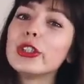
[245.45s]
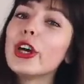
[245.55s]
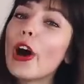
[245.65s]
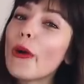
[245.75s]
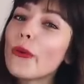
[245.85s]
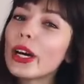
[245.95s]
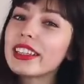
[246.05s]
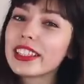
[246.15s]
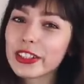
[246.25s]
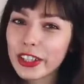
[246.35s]
know
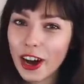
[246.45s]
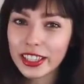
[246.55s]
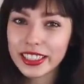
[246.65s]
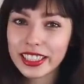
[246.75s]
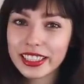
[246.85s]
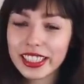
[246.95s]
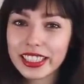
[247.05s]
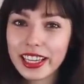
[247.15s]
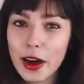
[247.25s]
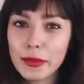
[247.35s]
when the new content
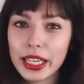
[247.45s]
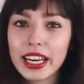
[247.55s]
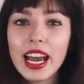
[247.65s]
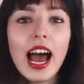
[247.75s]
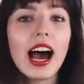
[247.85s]
is coming.